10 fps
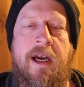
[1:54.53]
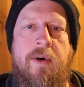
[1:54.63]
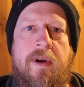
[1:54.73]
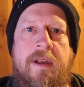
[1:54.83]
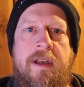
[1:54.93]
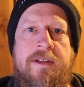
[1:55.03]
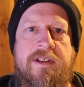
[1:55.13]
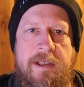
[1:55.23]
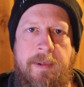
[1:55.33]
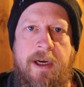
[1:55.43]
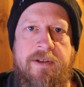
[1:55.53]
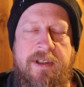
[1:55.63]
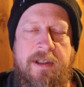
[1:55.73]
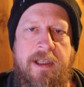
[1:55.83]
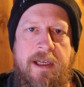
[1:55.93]
out in a sleeper
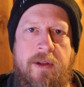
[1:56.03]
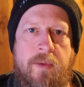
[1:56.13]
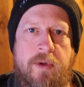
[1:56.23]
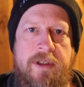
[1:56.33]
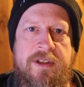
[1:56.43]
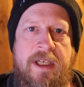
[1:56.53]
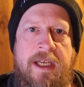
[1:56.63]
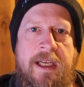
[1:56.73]
house on Lake of the Woods.